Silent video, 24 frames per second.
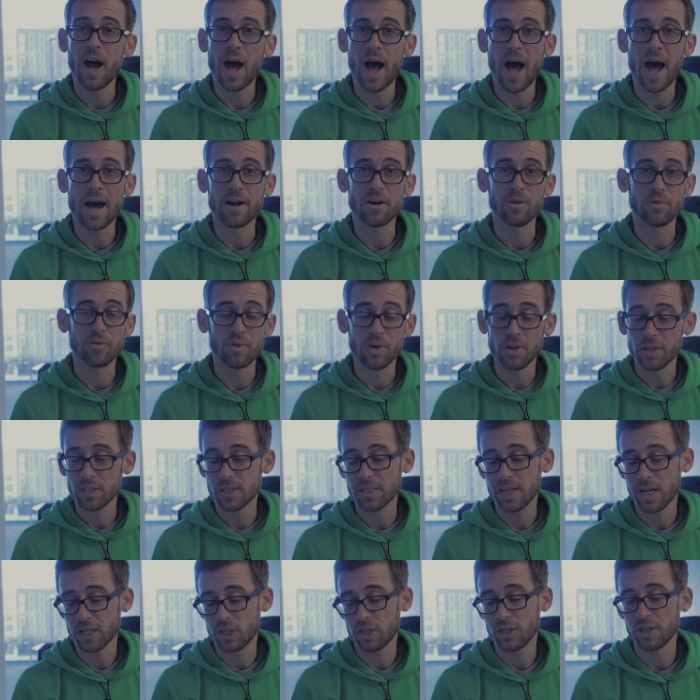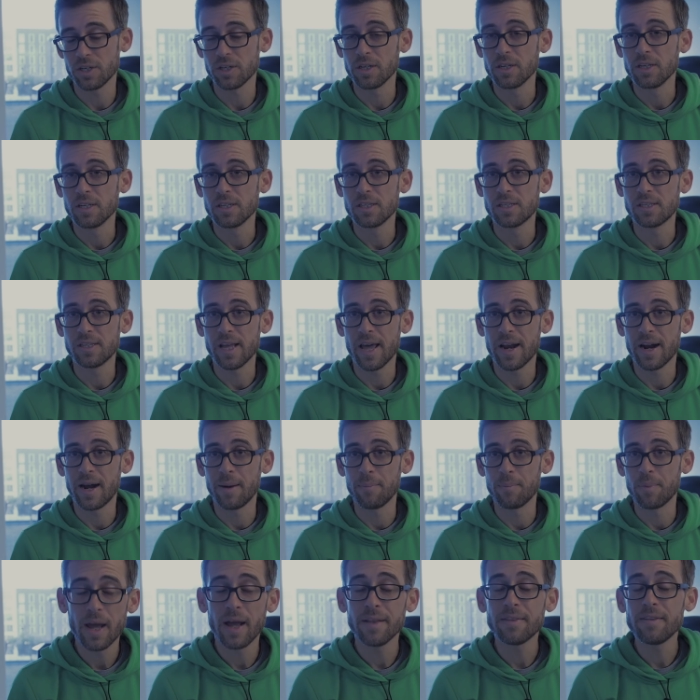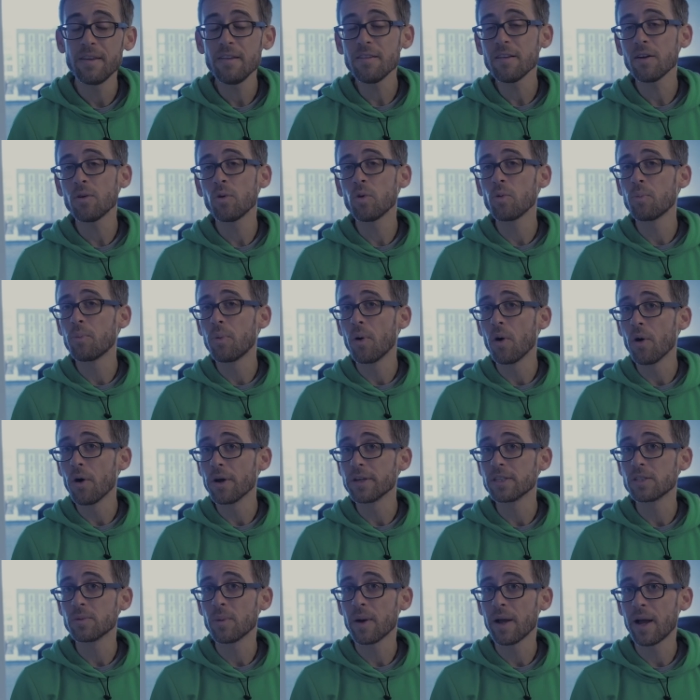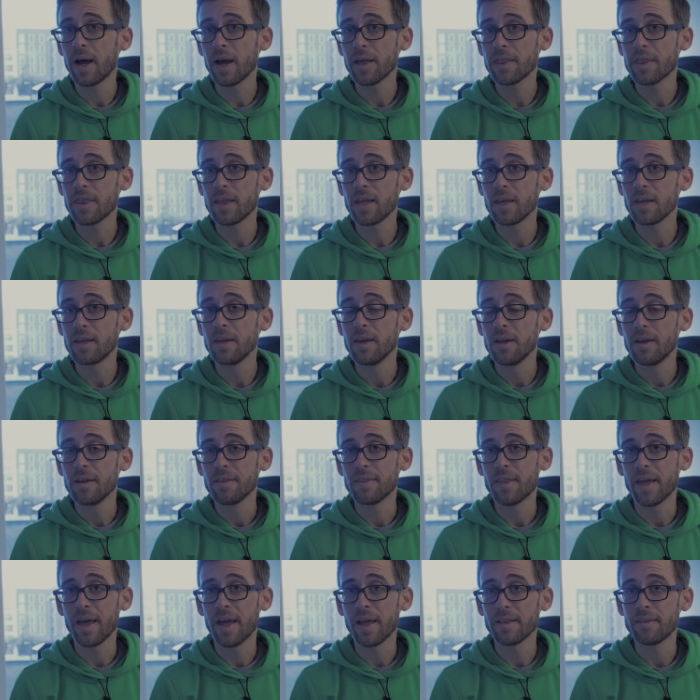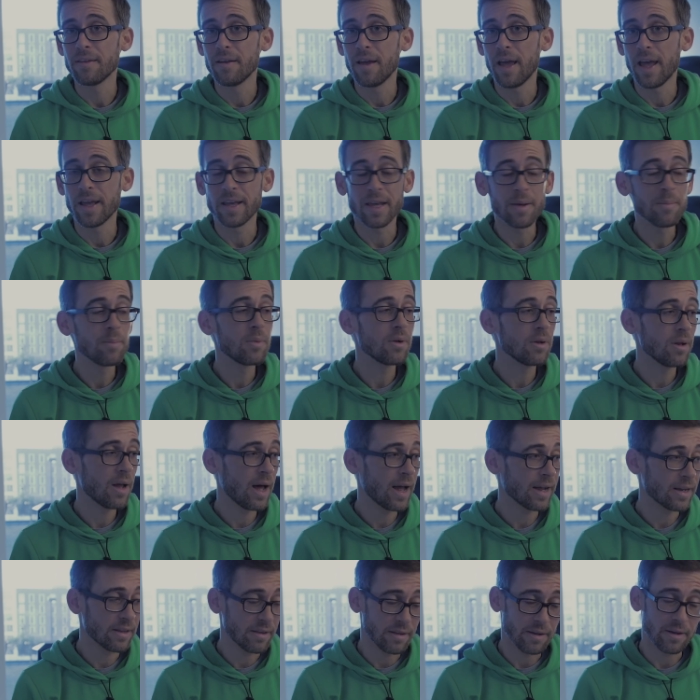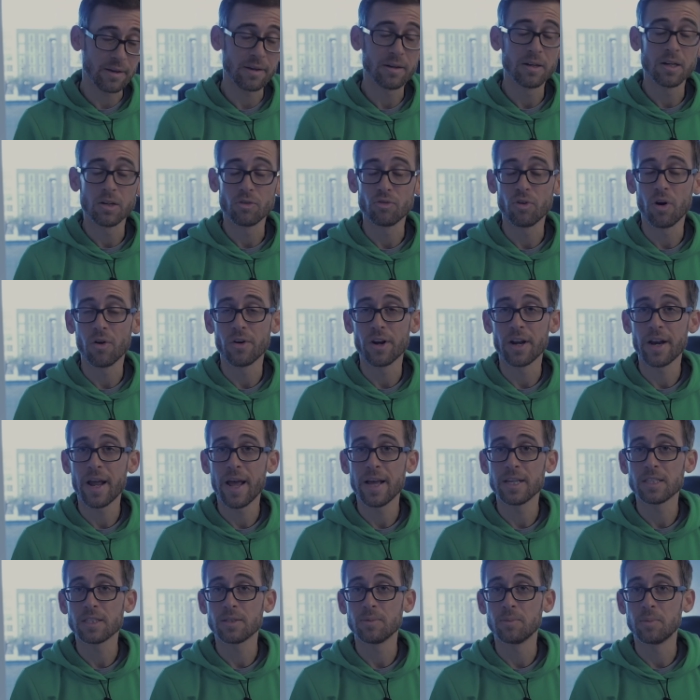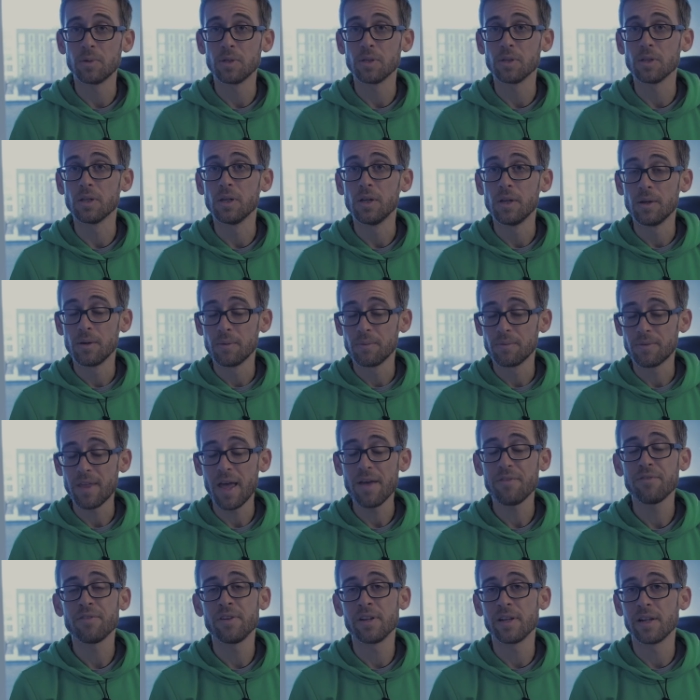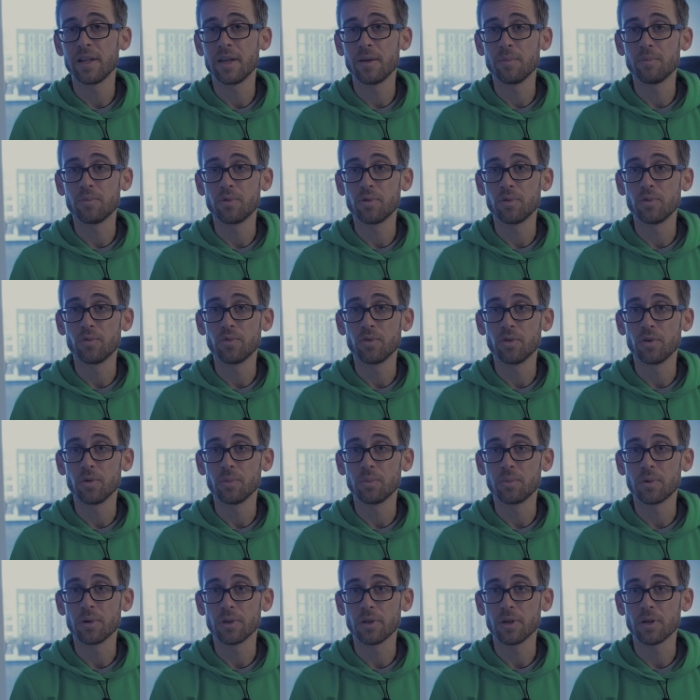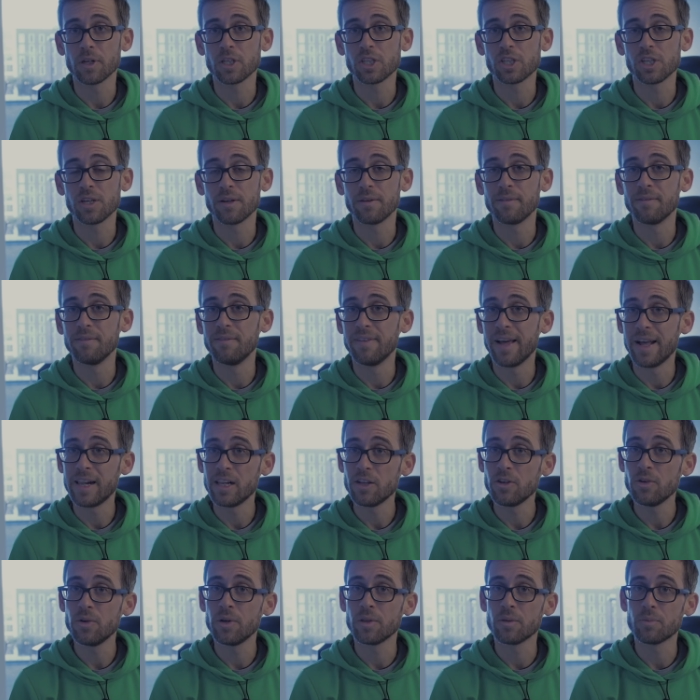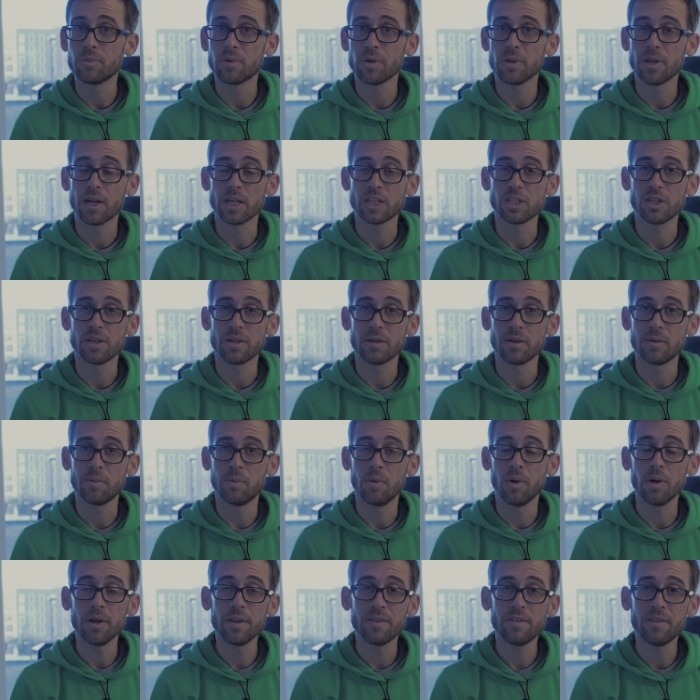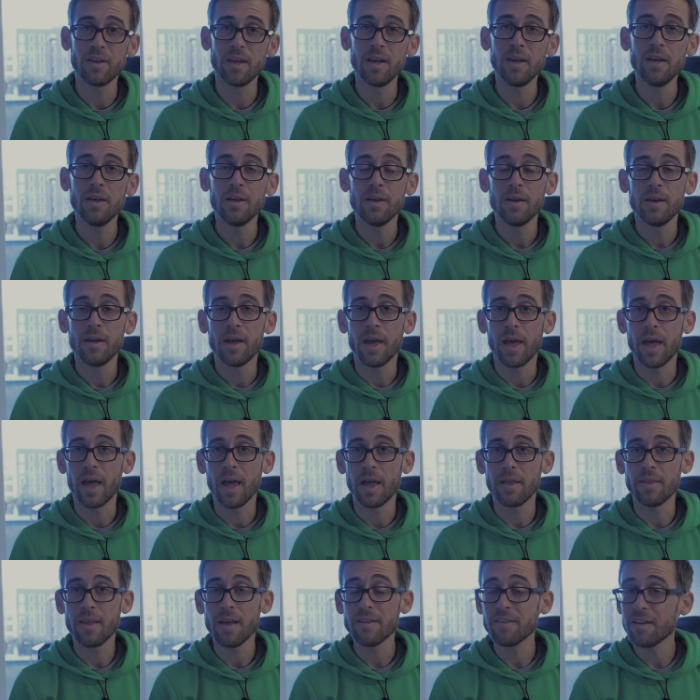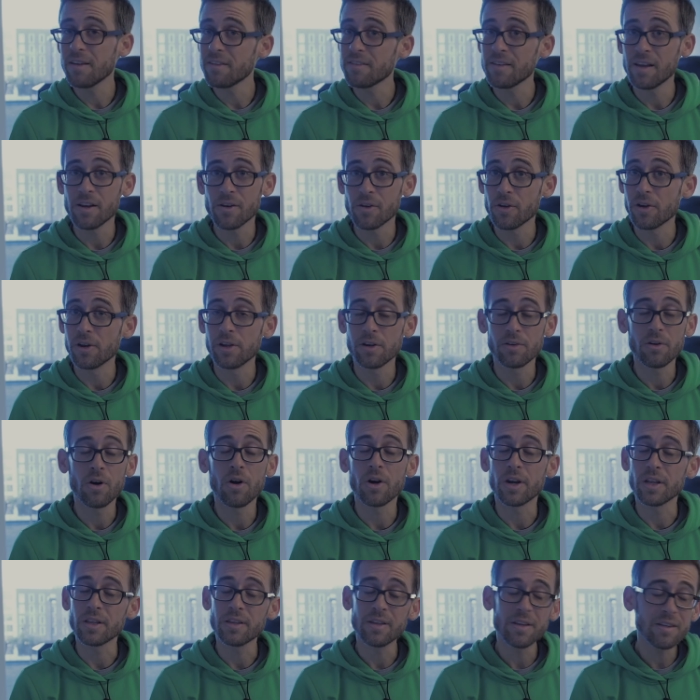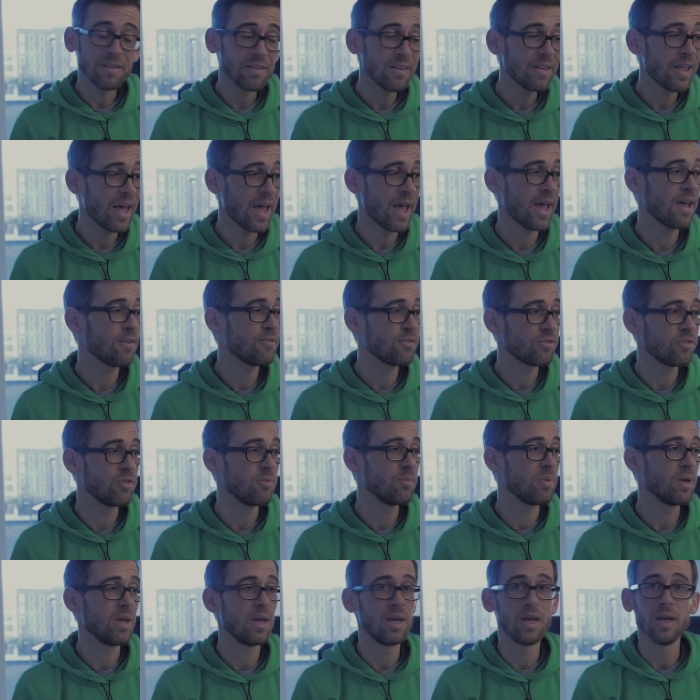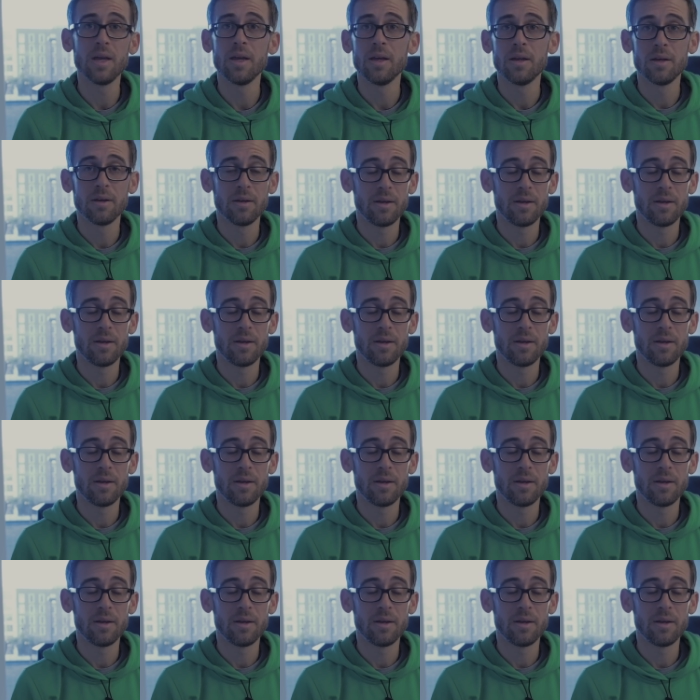out of such a setup. And these are all points why I think that a gimbal like the Ronin-S will definitely improve your production value and production quality. And as I said earlier on, it doesn't have to be